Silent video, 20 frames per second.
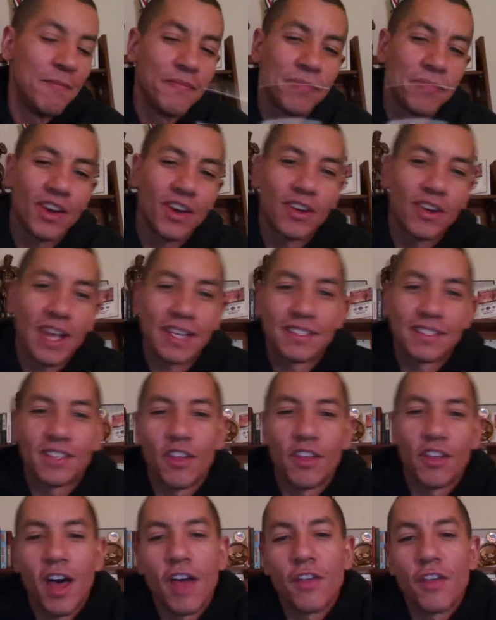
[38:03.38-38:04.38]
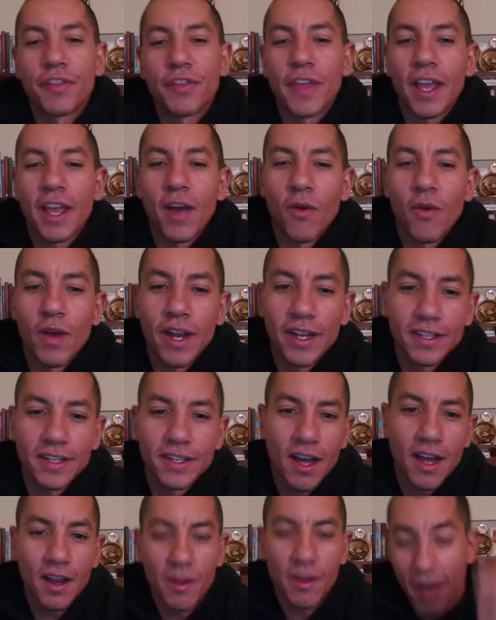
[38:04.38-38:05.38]
Okay. So the other thing I wanted to
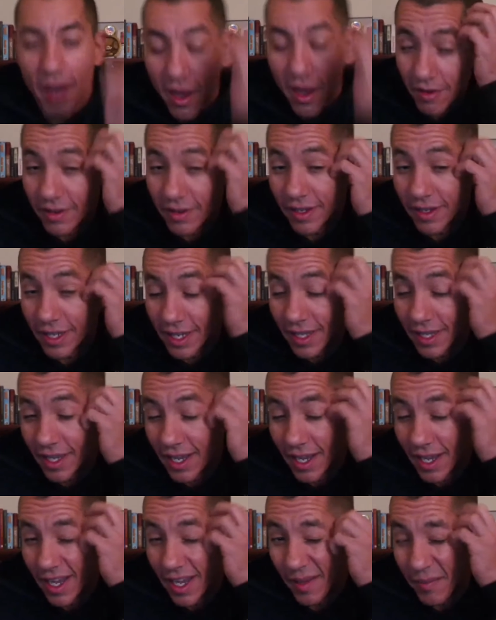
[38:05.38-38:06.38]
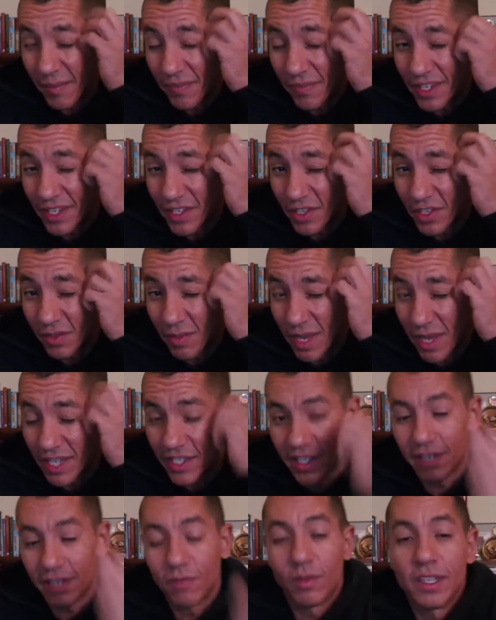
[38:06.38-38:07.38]
talk about that you
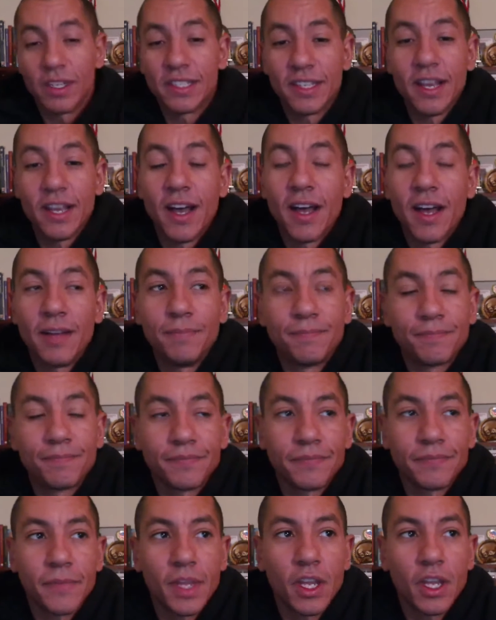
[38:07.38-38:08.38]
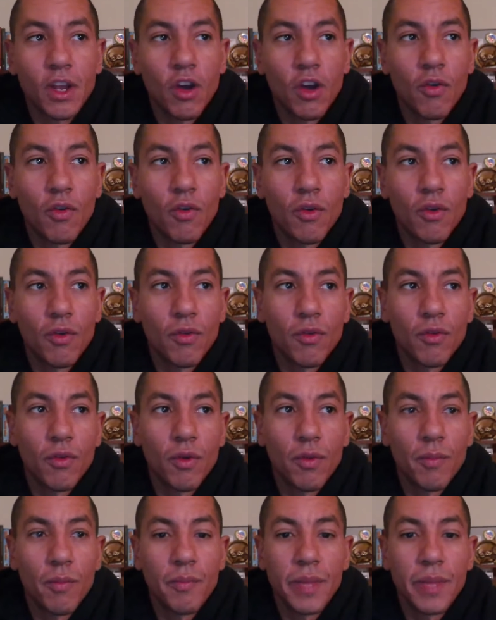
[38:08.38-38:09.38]
mentioned was, you know,
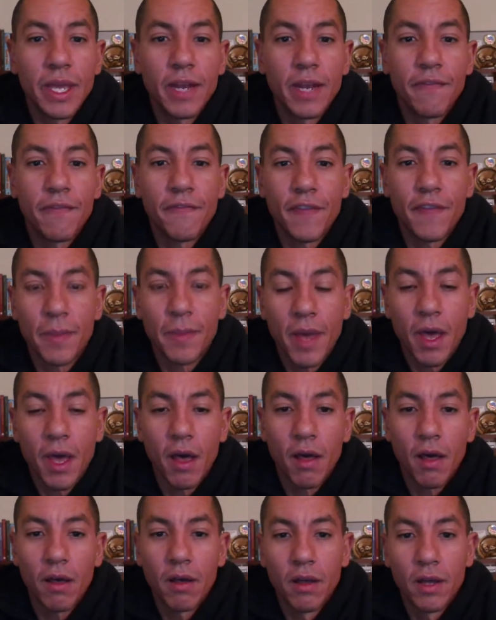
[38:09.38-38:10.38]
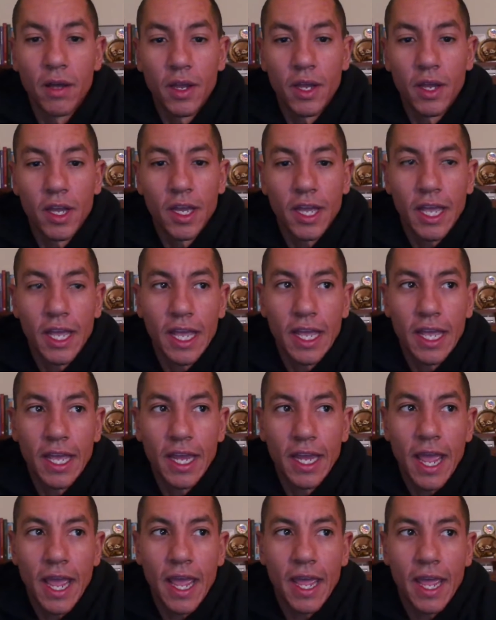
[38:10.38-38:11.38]
being a female
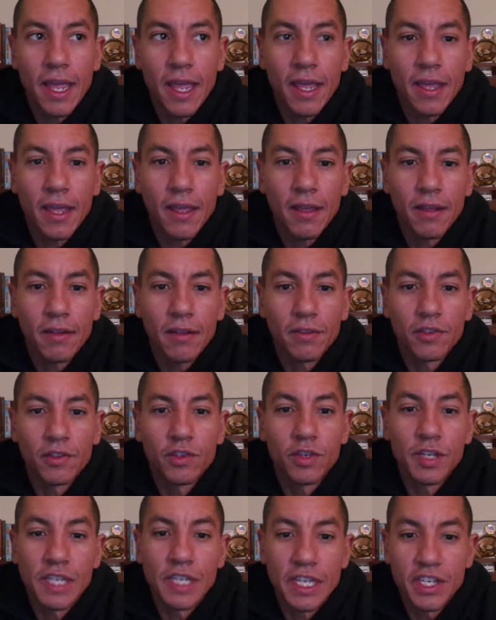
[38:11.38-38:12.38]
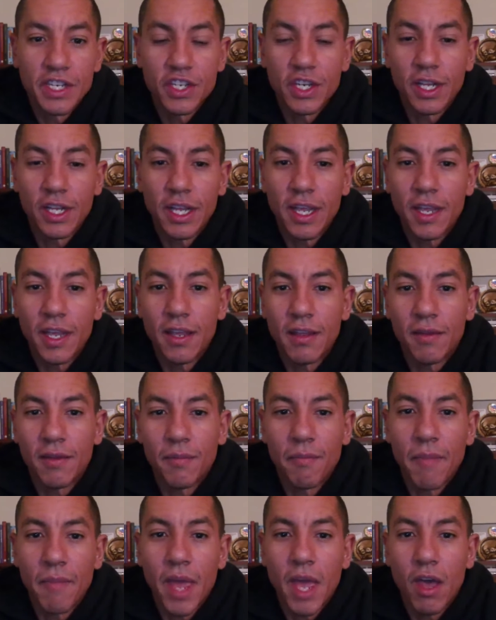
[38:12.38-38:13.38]
in a traditionally
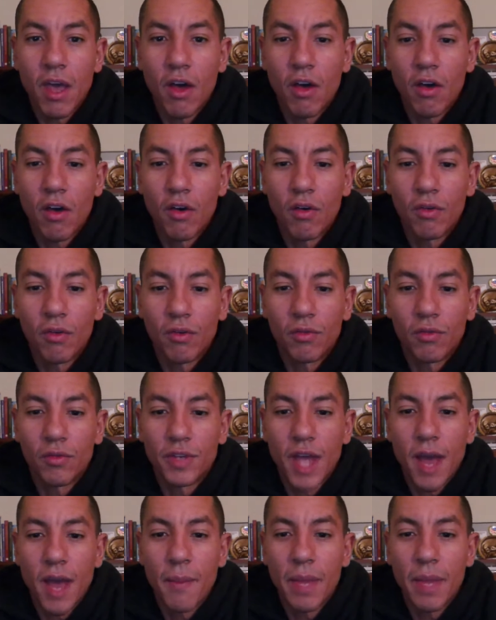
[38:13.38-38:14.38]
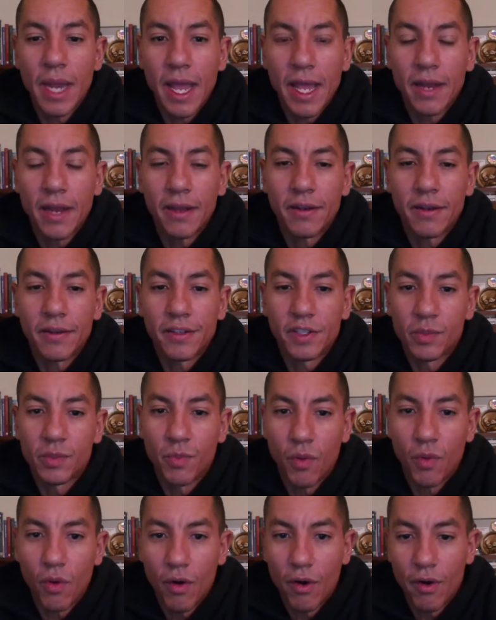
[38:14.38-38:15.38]
male dominated
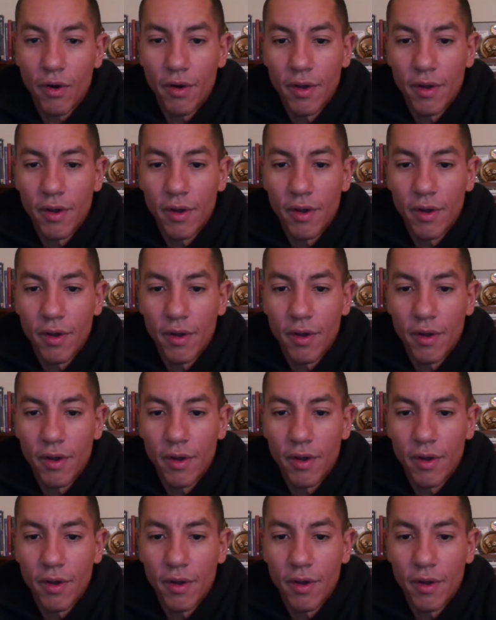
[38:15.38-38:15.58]
sport.